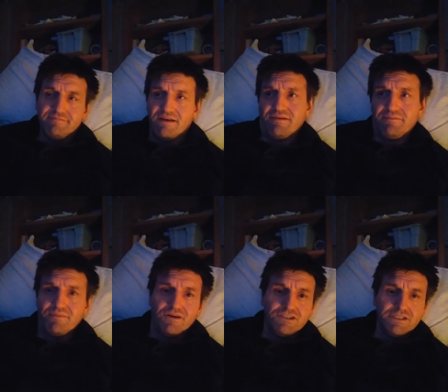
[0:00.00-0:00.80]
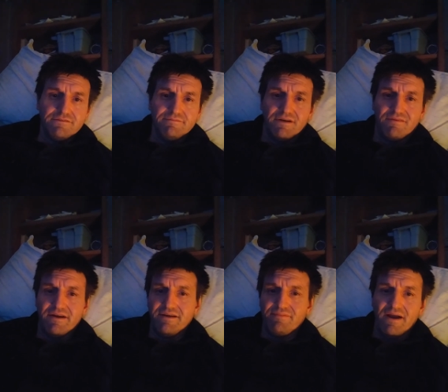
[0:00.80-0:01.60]
and Rick Bush and
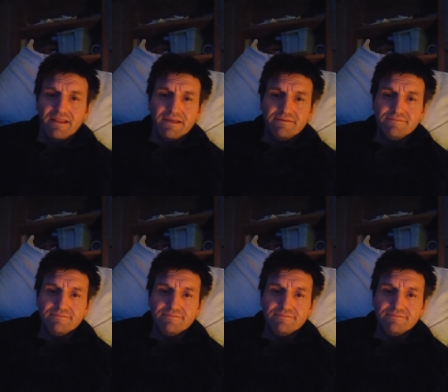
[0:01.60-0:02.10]
Rodney Briley,